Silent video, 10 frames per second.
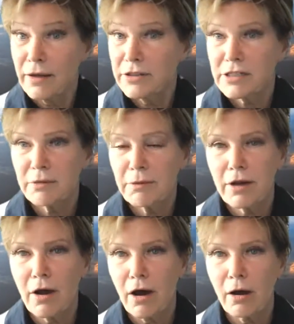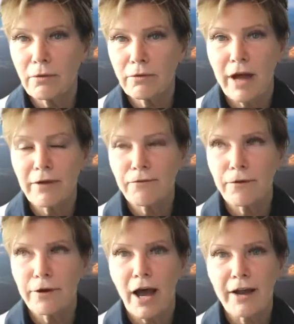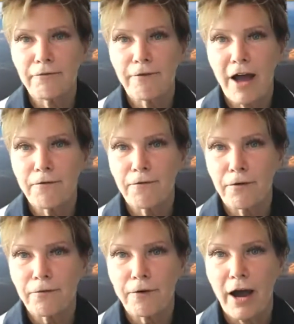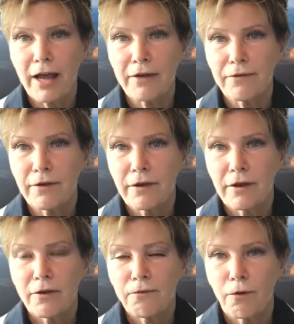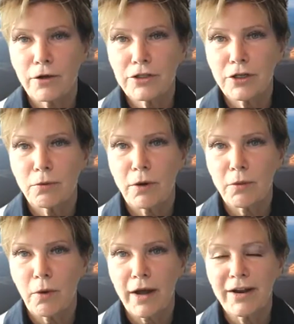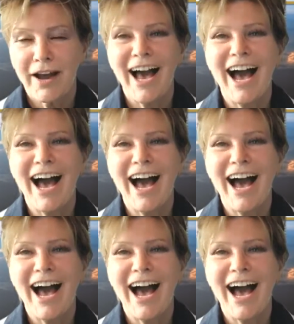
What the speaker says: Just give me a call, 949-545-4211.